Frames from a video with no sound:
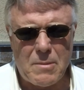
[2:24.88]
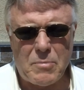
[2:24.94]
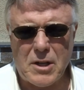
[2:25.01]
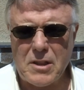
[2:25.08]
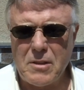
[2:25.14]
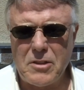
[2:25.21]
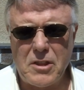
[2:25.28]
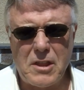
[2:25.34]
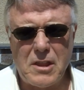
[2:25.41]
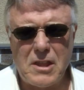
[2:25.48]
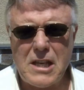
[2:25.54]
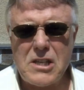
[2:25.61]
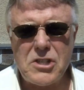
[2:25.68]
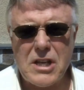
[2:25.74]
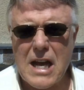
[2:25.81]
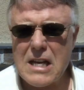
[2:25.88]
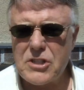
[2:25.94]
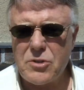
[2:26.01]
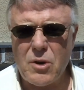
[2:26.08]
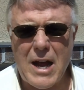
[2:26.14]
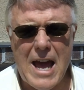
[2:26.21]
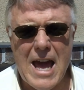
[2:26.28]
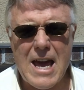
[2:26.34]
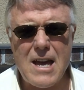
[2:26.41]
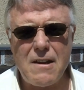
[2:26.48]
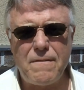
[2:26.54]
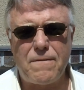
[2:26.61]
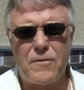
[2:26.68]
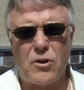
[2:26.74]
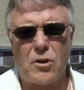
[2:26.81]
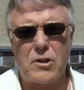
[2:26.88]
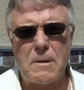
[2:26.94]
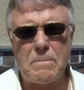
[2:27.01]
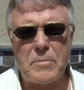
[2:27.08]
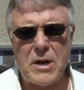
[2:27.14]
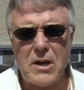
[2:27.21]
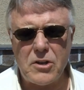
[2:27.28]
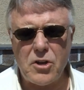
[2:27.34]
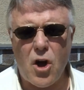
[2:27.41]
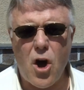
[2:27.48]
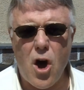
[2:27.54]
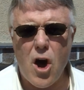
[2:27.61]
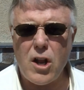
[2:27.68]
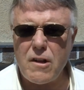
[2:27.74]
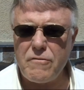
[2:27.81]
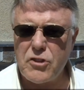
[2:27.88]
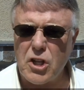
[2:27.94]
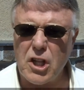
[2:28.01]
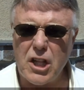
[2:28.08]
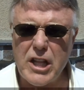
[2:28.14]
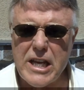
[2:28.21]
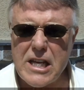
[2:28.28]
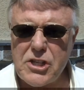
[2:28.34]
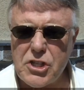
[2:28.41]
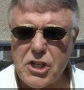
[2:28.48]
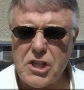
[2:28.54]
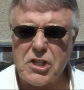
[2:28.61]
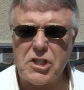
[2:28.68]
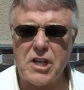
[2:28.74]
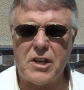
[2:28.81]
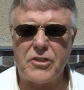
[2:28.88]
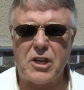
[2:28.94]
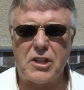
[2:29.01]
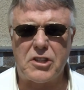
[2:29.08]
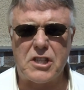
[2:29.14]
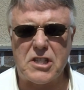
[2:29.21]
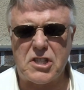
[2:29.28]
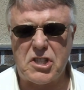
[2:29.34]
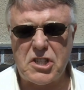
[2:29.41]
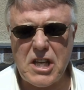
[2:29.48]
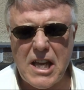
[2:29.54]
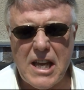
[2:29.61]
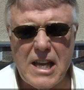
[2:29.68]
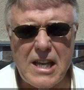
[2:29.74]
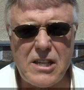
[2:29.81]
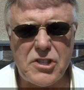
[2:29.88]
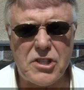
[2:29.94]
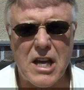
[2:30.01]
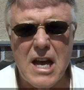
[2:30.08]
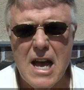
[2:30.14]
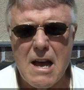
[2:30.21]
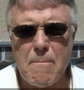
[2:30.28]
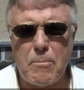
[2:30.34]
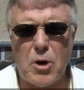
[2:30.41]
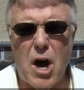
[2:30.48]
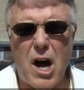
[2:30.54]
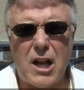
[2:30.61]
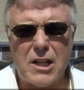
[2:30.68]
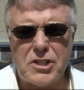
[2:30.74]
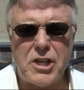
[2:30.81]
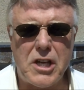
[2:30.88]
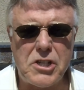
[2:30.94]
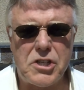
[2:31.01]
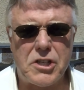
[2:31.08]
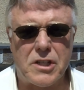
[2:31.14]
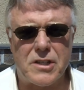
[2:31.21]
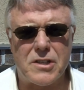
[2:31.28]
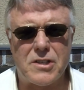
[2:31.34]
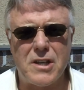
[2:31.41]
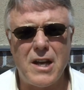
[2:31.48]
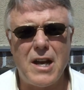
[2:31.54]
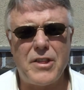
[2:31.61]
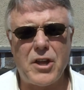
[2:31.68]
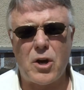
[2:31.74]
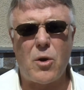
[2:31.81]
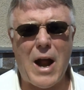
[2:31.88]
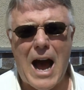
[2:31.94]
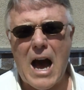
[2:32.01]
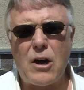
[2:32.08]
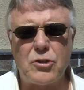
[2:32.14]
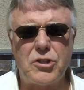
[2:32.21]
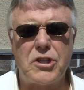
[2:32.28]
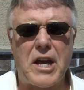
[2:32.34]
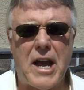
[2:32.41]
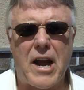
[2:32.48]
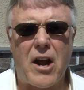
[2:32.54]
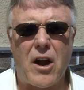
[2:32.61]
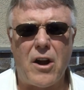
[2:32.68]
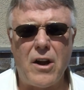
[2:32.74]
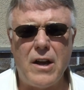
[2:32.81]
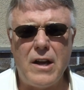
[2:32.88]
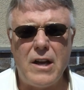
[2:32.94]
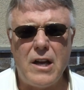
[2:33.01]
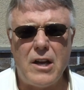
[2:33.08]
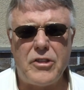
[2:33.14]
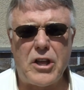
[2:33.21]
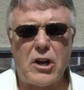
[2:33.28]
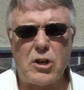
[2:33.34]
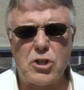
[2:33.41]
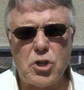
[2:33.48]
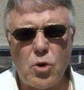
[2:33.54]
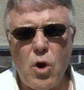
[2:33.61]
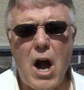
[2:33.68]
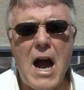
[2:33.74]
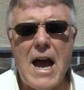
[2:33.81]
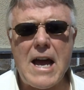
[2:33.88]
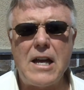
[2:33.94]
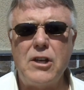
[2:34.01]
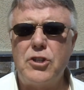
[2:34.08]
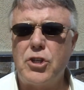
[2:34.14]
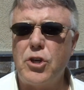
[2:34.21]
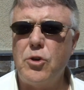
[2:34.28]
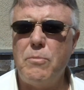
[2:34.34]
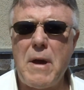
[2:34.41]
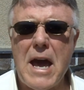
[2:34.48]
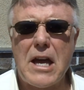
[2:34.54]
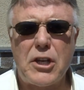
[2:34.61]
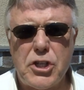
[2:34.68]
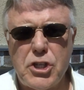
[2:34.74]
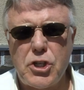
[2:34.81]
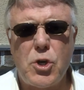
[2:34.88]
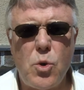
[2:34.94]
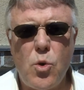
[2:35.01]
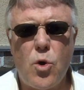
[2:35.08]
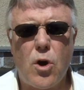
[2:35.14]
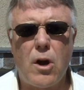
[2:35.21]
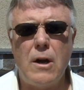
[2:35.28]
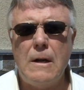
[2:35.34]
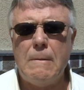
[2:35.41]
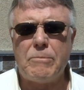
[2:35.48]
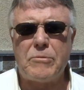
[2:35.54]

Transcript: but these guys are a handful compared to all of the leeches and the diseased politicians that are out there that are trying to make sure